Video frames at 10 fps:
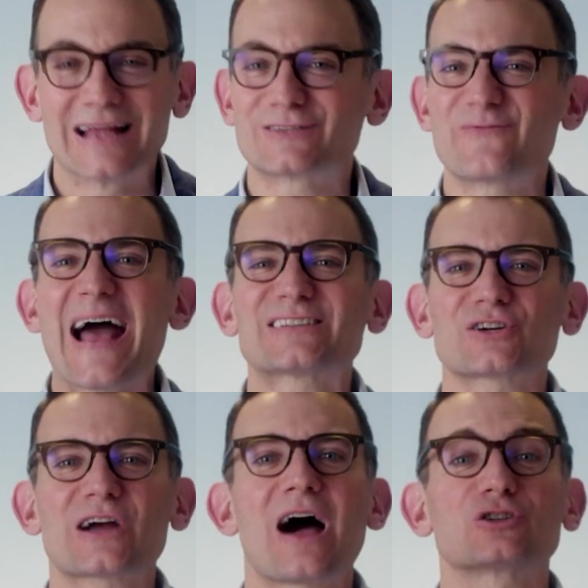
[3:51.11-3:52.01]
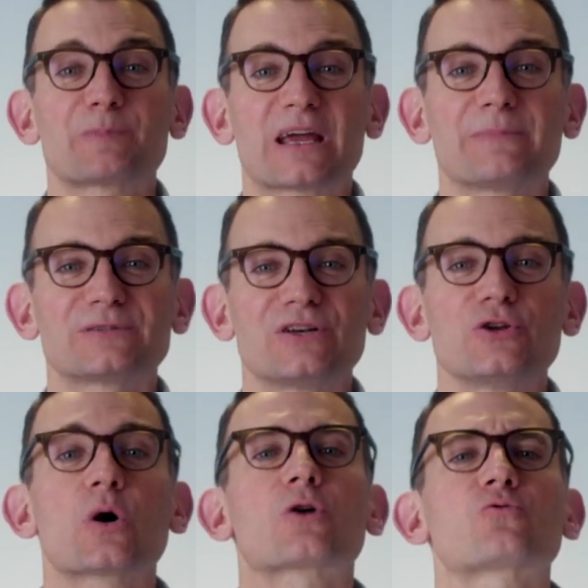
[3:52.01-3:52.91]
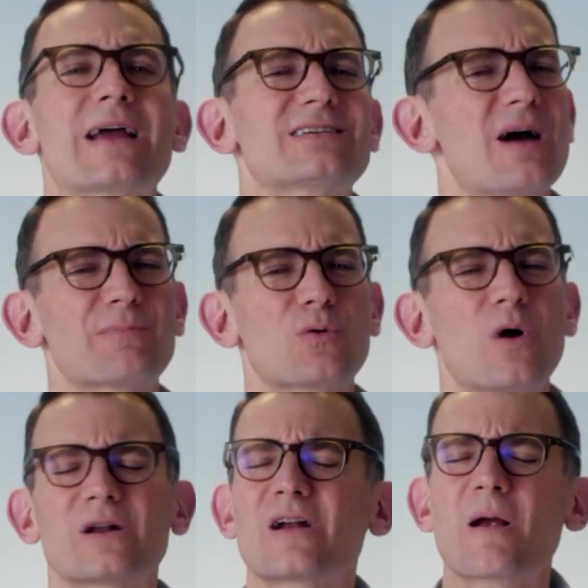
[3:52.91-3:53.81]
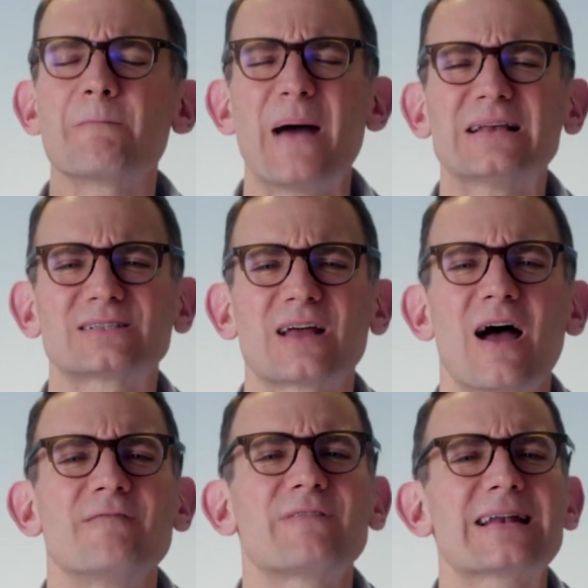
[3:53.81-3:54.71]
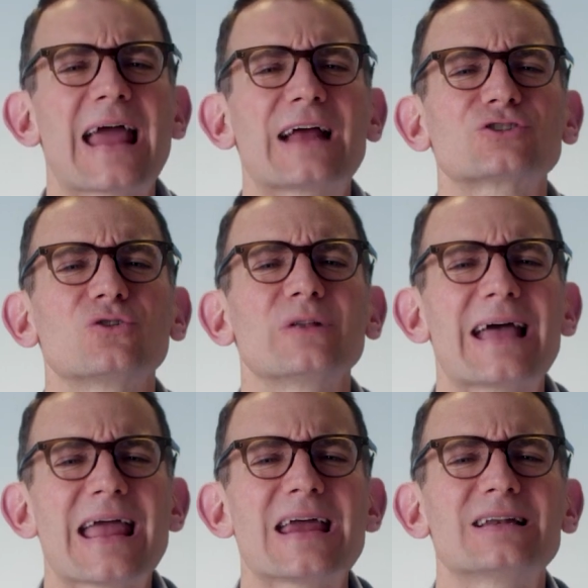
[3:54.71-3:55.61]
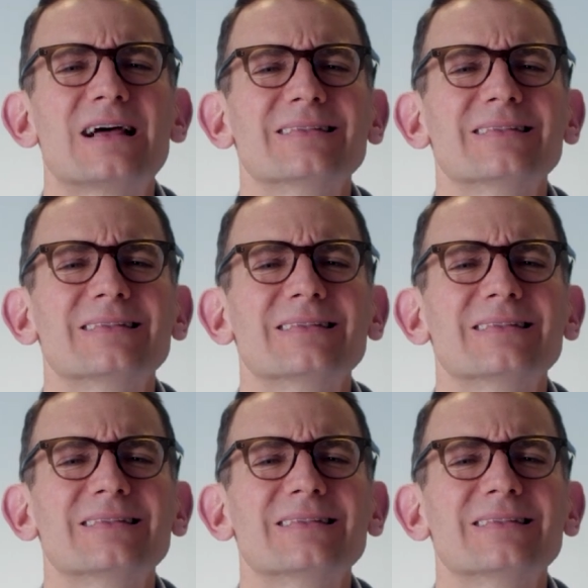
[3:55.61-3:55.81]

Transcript: It's Vassar College, Poughkeepsie, New York, ranked number one on our best financial aid